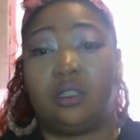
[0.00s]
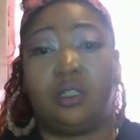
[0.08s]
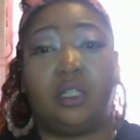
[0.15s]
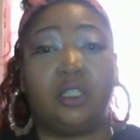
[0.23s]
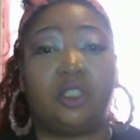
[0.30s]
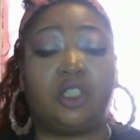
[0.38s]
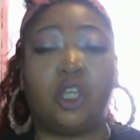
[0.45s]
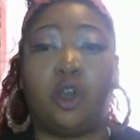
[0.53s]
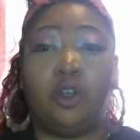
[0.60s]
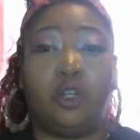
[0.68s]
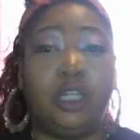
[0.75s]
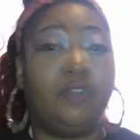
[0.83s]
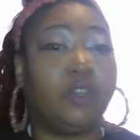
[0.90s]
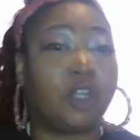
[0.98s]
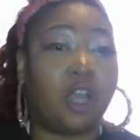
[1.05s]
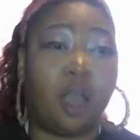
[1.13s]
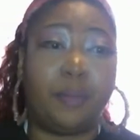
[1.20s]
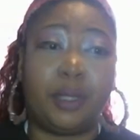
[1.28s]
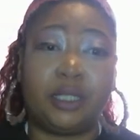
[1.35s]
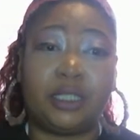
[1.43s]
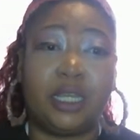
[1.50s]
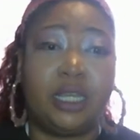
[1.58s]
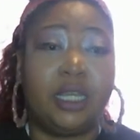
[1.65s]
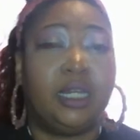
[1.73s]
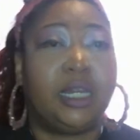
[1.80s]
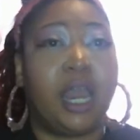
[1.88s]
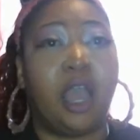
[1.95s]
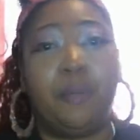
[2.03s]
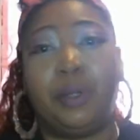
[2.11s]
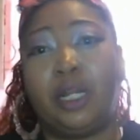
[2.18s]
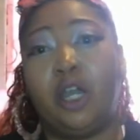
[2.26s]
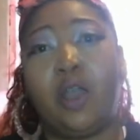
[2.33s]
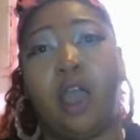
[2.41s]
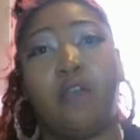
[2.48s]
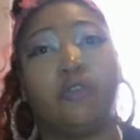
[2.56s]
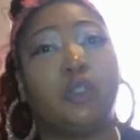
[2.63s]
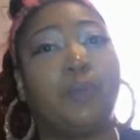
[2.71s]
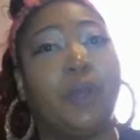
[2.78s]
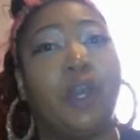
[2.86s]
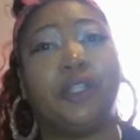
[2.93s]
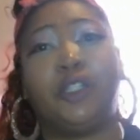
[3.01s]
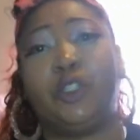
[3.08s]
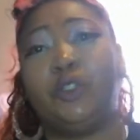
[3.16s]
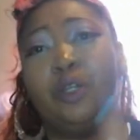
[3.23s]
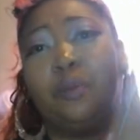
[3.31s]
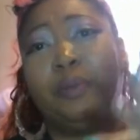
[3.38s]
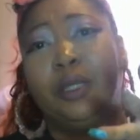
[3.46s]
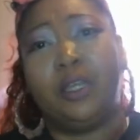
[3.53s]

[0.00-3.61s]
So leave your comments down below. I'll respond to them.